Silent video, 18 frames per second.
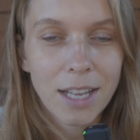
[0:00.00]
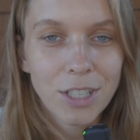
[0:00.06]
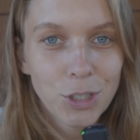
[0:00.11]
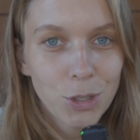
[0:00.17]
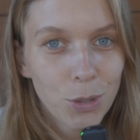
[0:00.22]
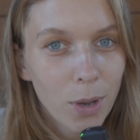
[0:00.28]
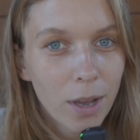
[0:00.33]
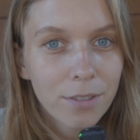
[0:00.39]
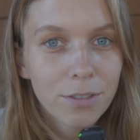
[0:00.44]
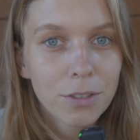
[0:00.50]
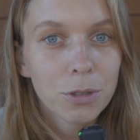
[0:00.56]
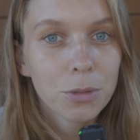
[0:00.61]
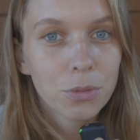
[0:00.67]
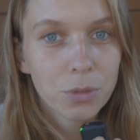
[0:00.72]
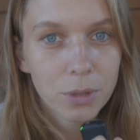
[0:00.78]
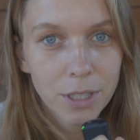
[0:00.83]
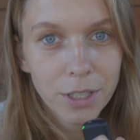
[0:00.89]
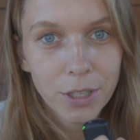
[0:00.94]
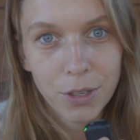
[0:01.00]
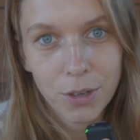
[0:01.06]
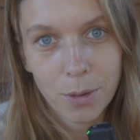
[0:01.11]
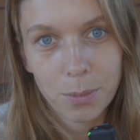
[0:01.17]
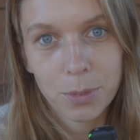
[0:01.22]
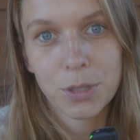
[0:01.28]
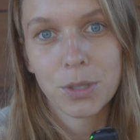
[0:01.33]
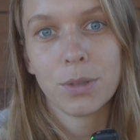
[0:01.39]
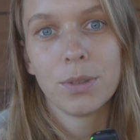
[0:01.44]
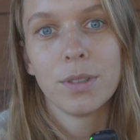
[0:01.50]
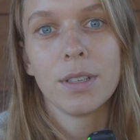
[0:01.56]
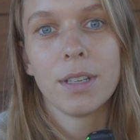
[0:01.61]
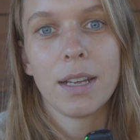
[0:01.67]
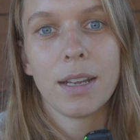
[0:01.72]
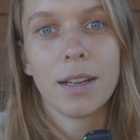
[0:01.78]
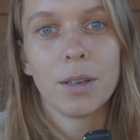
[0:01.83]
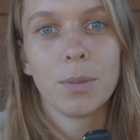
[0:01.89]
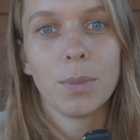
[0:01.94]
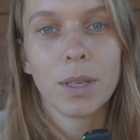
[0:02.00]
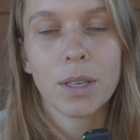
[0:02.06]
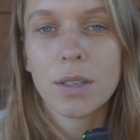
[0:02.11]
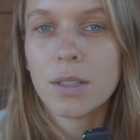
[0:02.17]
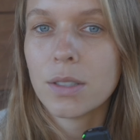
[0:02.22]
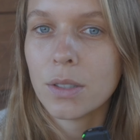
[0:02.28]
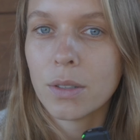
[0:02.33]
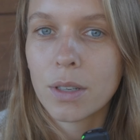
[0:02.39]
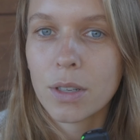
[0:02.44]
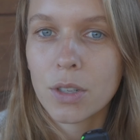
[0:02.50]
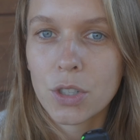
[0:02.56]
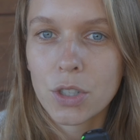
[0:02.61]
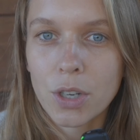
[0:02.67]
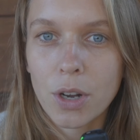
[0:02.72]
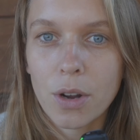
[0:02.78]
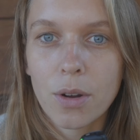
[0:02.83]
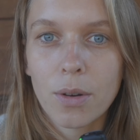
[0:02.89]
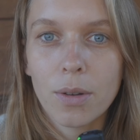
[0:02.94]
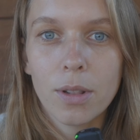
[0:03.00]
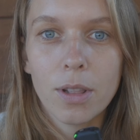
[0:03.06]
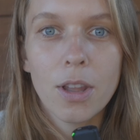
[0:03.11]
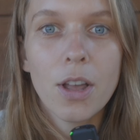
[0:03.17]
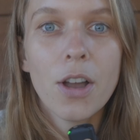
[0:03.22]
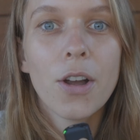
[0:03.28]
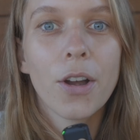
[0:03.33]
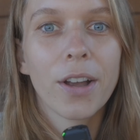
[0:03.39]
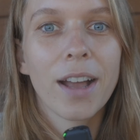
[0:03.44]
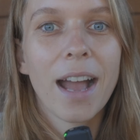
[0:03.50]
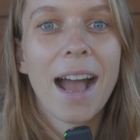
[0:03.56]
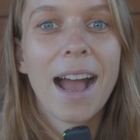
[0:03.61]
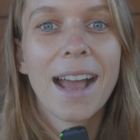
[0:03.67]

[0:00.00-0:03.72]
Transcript: And you have a really good opportunity here because you can show, look,